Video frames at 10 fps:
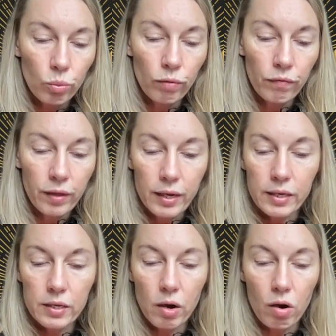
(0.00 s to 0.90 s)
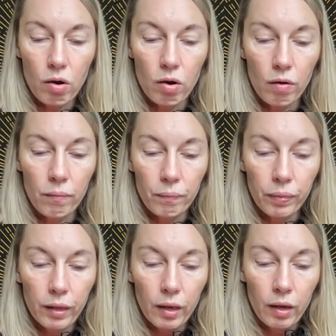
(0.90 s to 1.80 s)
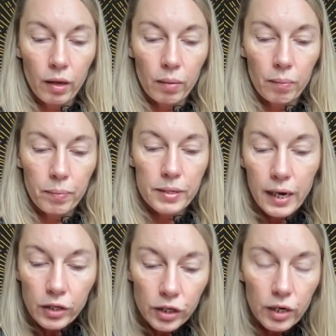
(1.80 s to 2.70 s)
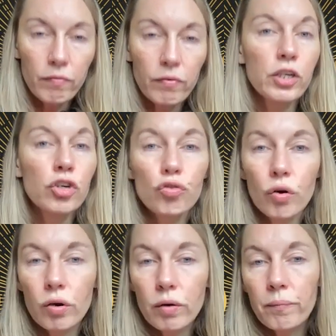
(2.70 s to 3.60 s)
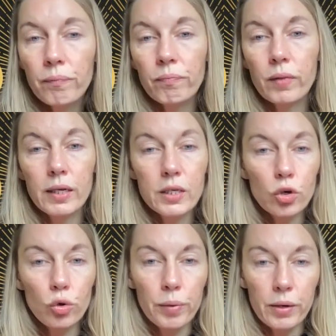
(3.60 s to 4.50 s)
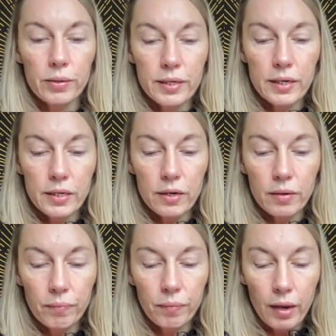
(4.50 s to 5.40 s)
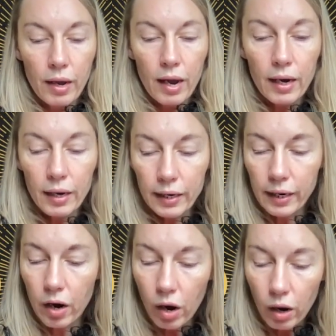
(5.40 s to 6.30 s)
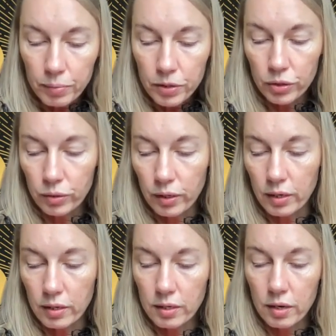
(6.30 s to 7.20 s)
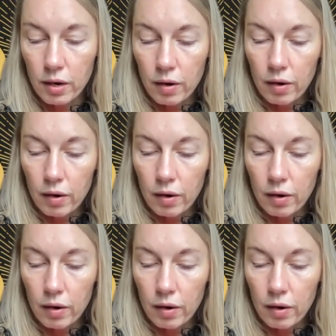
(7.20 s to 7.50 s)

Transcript: All of these are potentially very strong in Scorpio season, and leading up to this